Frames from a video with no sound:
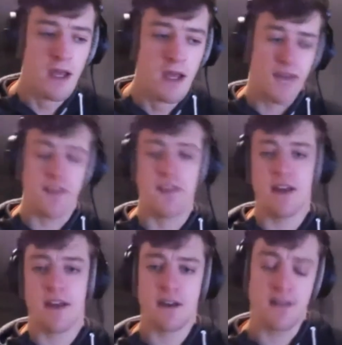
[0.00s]
And then the
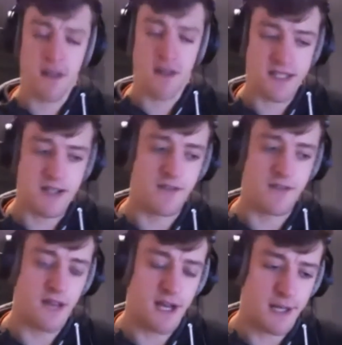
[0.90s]
other sort
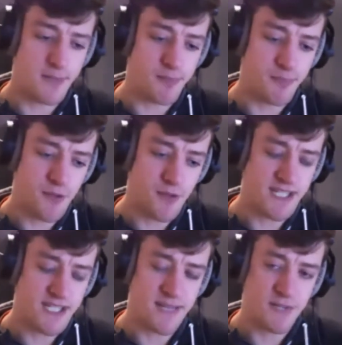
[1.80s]
of
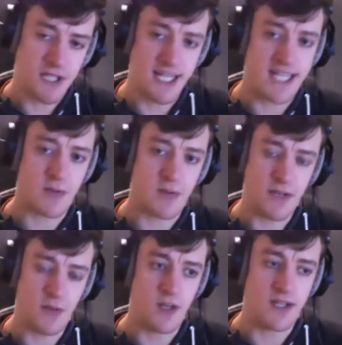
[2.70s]
reception, I guess,
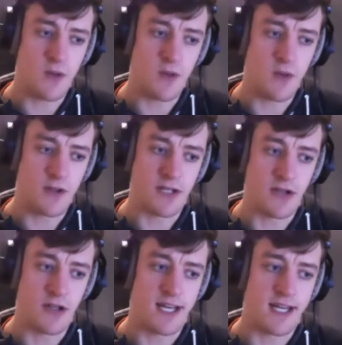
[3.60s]
we'd also look
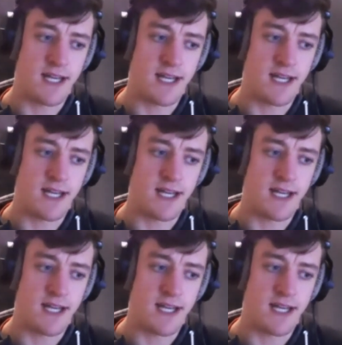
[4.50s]
at